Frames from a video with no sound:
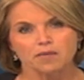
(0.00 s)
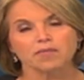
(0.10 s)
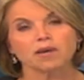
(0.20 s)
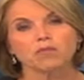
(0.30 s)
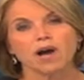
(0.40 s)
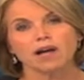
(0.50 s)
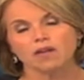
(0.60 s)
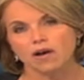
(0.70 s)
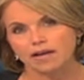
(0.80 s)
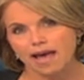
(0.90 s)
Meanwhile,
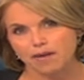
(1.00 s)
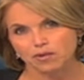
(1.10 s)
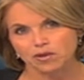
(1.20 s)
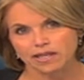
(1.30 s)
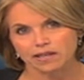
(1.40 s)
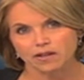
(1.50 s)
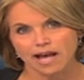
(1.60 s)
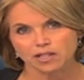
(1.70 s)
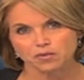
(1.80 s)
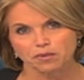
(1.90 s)
on Capitol Hill,
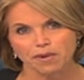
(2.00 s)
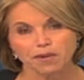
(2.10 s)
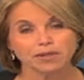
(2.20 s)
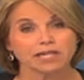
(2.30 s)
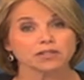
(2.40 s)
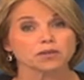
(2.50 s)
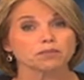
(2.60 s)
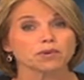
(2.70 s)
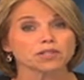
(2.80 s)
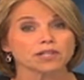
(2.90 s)
House Republicans are
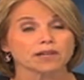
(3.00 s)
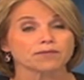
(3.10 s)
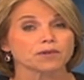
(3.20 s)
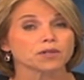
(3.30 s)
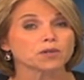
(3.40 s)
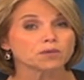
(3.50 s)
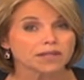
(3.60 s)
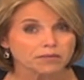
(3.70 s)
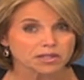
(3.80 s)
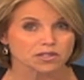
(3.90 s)
pushing for new
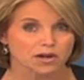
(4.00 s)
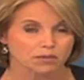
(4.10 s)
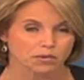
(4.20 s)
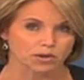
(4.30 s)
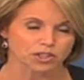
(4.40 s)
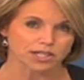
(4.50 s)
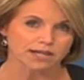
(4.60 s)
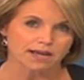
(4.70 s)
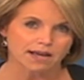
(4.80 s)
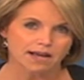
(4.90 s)
limits on abortion.